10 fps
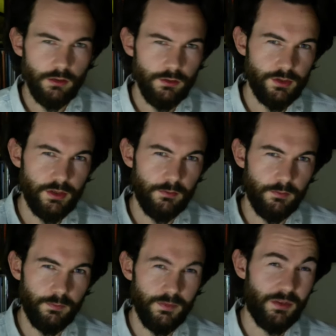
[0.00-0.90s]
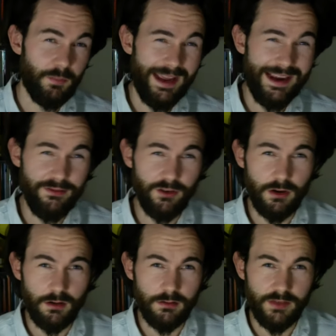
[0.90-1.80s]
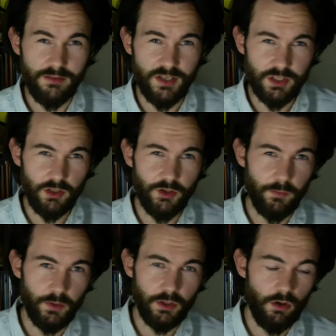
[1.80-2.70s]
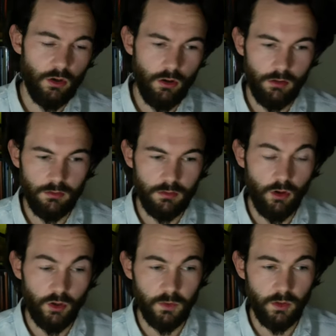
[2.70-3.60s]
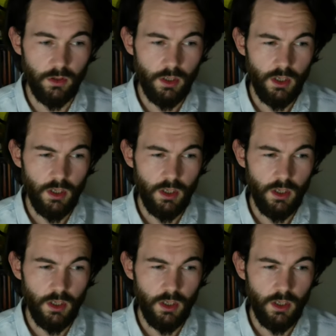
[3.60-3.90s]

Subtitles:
You can pay for the official audiobook on Audible,